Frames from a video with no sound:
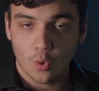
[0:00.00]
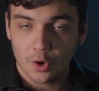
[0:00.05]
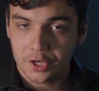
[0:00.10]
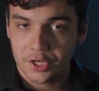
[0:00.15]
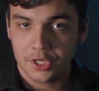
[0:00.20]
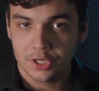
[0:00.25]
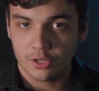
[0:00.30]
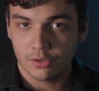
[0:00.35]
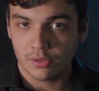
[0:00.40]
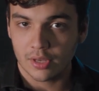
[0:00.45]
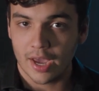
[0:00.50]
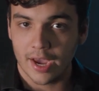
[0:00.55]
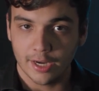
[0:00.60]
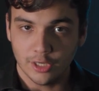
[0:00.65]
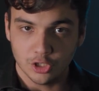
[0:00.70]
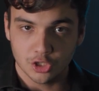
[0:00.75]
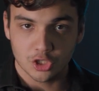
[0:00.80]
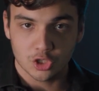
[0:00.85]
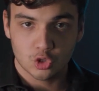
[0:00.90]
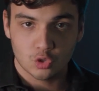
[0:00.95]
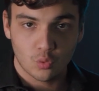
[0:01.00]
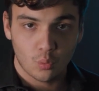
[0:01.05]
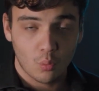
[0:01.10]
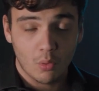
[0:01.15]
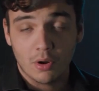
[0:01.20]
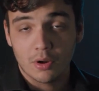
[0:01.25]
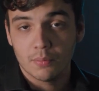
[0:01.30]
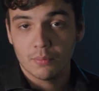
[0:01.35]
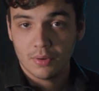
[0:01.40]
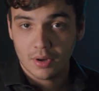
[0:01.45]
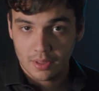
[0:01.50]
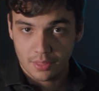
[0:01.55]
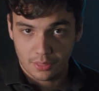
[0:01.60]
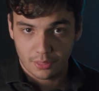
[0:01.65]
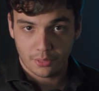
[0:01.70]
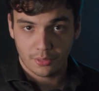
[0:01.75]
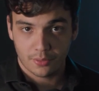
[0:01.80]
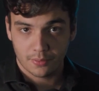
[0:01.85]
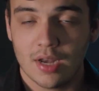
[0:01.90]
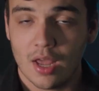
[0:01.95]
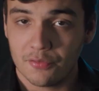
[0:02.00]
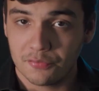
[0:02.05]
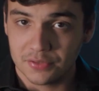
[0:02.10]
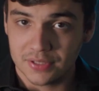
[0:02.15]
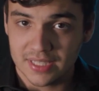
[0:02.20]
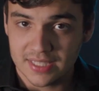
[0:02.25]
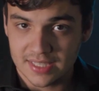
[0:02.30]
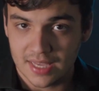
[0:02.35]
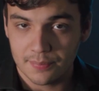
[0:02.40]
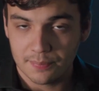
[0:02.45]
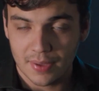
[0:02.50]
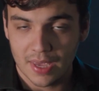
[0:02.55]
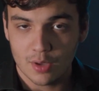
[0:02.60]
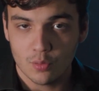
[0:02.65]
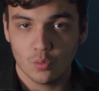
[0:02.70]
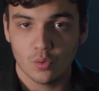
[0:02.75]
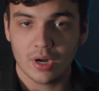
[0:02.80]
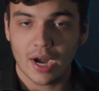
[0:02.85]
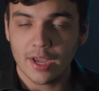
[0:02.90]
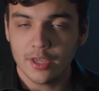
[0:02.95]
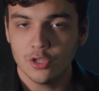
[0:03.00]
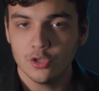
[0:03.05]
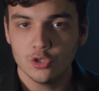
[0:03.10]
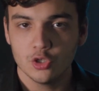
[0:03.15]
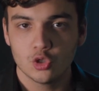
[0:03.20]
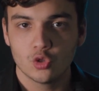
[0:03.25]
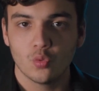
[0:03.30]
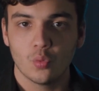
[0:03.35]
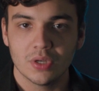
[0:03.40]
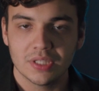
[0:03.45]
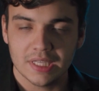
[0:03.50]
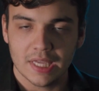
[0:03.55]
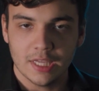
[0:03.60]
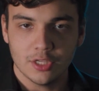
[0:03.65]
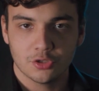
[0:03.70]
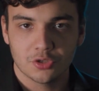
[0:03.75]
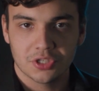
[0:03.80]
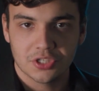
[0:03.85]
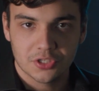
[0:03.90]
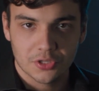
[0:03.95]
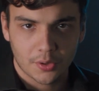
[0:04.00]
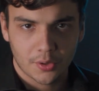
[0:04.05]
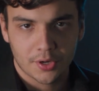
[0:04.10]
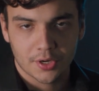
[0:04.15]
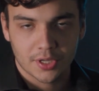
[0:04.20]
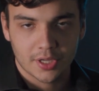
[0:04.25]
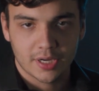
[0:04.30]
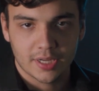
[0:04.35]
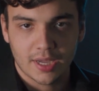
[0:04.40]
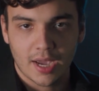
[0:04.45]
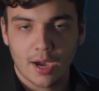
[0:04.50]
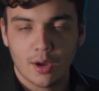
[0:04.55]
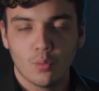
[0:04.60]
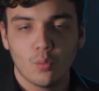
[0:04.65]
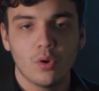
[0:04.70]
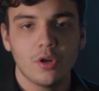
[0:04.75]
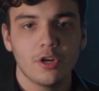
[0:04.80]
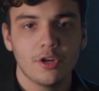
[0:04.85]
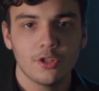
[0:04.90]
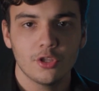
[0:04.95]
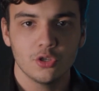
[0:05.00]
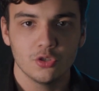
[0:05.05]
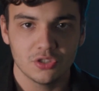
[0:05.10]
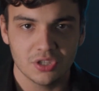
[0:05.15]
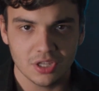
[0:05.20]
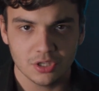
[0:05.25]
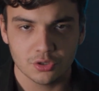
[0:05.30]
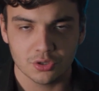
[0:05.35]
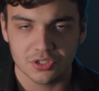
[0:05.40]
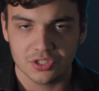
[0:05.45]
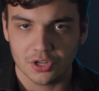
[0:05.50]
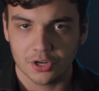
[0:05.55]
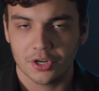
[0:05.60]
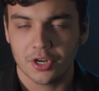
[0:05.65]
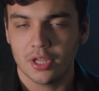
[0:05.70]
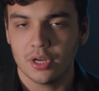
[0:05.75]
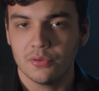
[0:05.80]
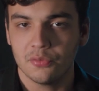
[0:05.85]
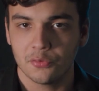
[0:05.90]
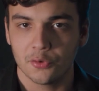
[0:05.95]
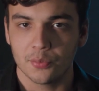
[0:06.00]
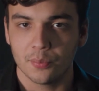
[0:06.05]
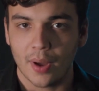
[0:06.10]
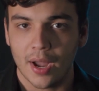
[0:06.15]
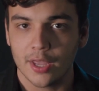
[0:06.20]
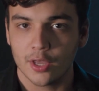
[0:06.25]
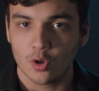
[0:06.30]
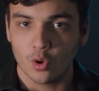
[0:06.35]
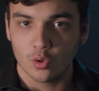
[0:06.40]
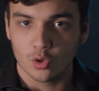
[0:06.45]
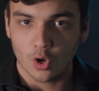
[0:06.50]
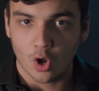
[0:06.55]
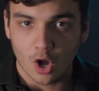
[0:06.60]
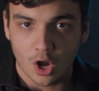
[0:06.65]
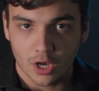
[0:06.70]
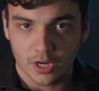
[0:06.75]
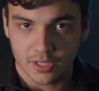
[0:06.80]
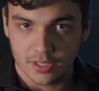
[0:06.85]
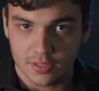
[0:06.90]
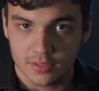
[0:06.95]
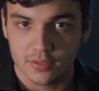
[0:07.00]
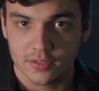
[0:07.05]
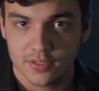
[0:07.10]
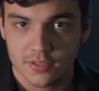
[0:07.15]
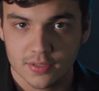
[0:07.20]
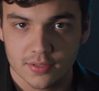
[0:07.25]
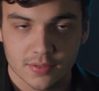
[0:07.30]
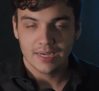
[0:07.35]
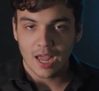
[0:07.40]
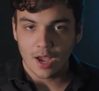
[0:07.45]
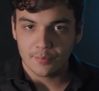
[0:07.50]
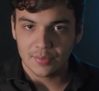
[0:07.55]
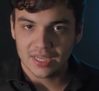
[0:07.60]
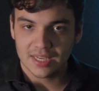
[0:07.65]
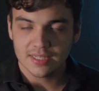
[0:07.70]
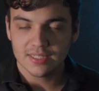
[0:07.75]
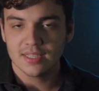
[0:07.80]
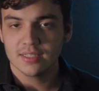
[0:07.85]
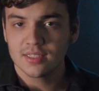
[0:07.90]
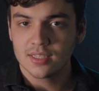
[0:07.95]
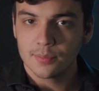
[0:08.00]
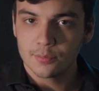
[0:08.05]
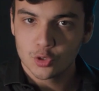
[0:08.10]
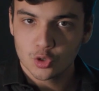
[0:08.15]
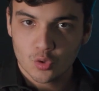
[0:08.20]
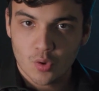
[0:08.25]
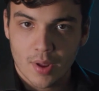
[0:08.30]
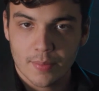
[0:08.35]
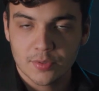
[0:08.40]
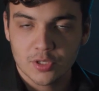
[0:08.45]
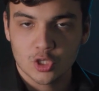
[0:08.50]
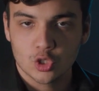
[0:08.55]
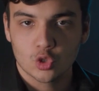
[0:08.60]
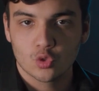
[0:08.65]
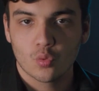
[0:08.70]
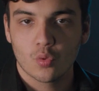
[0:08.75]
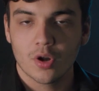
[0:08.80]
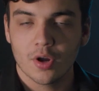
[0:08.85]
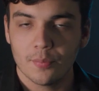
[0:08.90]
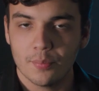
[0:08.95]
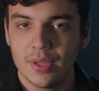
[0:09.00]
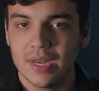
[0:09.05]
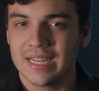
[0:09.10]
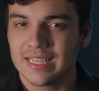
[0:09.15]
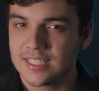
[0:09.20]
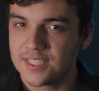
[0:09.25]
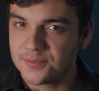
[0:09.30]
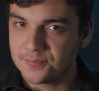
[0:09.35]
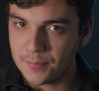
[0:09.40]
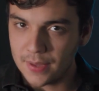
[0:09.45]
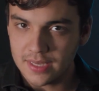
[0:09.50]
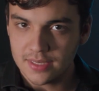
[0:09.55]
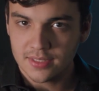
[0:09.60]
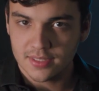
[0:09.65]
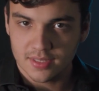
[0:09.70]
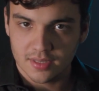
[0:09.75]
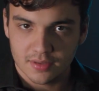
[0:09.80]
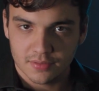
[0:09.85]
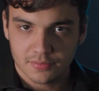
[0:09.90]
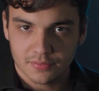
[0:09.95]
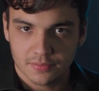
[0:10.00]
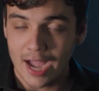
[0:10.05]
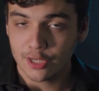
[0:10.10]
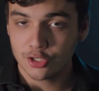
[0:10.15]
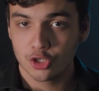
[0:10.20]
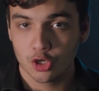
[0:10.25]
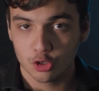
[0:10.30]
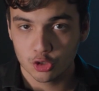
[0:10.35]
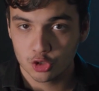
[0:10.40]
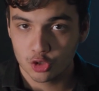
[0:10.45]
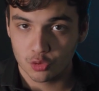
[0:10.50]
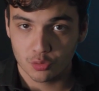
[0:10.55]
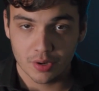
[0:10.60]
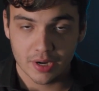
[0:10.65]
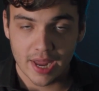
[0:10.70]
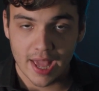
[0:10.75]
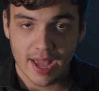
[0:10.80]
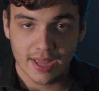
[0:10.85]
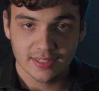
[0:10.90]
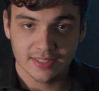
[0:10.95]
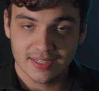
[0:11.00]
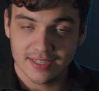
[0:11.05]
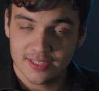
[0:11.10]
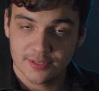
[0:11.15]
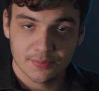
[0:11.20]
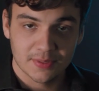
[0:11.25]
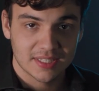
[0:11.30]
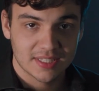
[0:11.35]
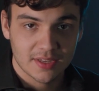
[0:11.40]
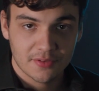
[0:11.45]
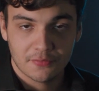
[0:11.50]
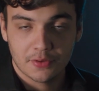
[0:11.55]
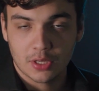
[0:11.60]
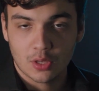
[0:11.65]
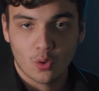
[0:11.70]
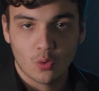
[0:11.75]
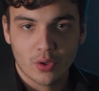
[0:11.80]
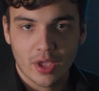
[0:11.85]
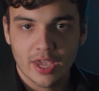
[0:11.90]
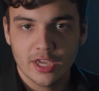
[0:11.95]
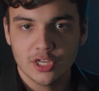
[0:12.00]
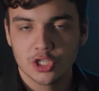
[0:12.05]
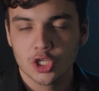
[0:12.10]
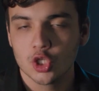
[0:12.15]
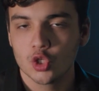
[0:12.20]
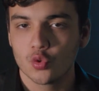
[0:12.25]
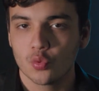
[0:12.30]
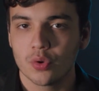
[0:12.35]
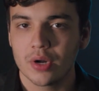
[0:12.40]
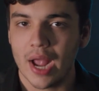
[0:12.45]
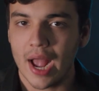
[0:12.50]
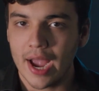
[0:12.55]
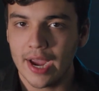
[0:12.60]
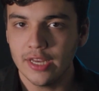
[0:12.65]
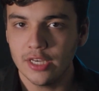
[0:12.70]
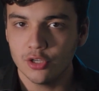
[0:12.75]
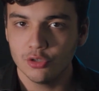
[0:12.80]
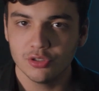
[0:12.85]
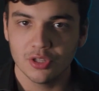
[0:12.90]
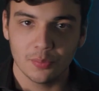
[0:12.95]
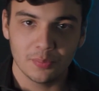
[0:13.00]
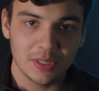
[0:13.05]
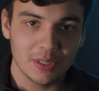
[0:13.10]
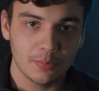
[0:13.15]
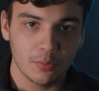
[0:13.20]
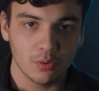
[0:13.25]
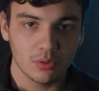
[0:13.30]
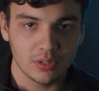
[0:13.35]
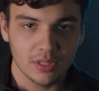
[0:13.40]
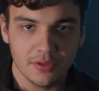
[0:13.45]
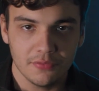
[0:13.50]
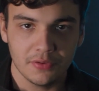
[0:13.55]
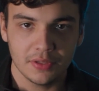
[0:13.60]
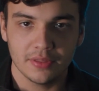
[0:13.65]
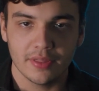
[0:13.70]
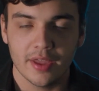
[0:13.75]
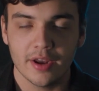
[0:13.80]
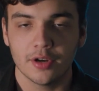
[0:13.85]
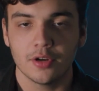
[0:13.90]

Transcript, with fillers: working online just one month month. Now for this campaign, what I used was interest targeting. I wanted to use interest targeting for my cold audience. Now because the subscriptions were a bit expensive, I chose to run ads in specific locations where I knew the people living